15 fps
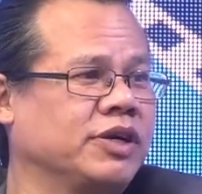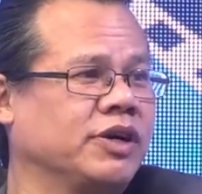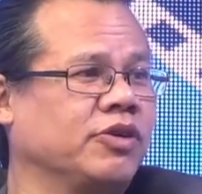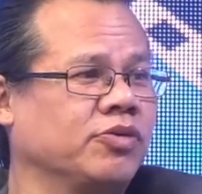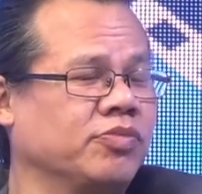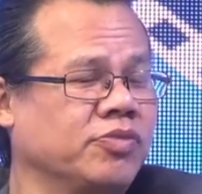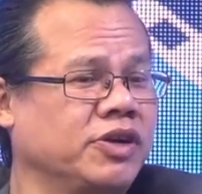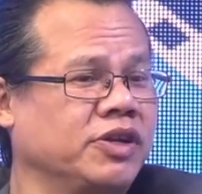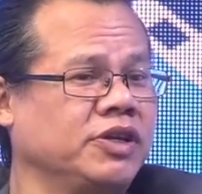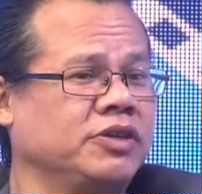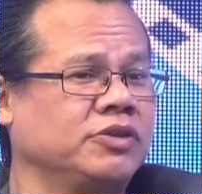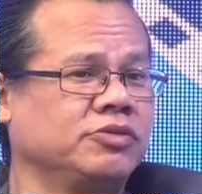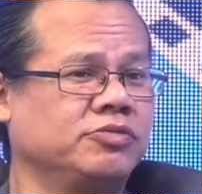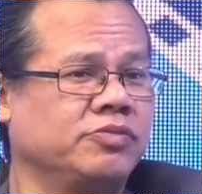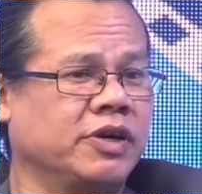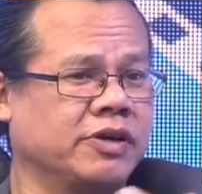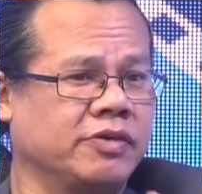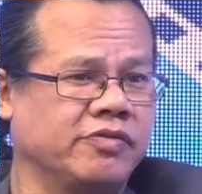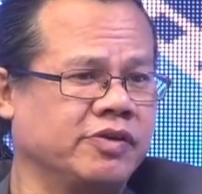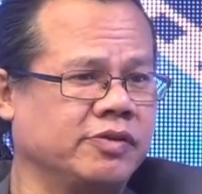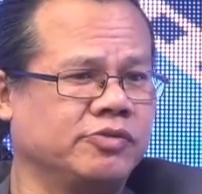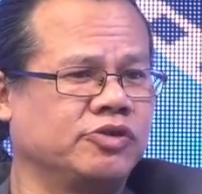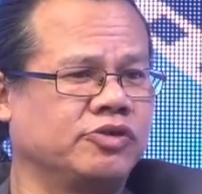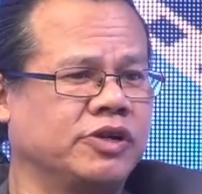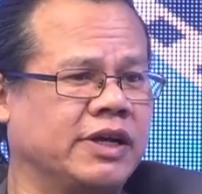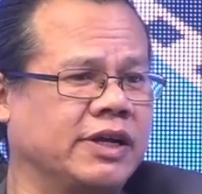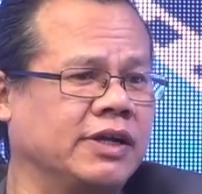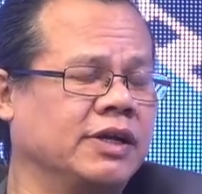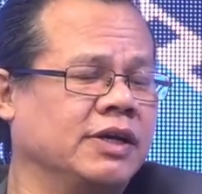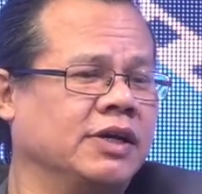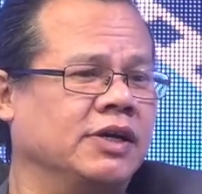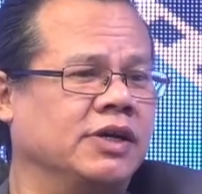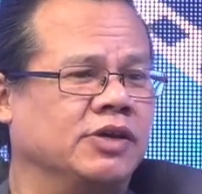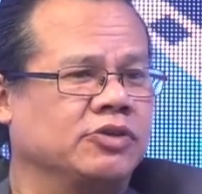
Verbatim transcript: take out money to make film on that. Uh-huh.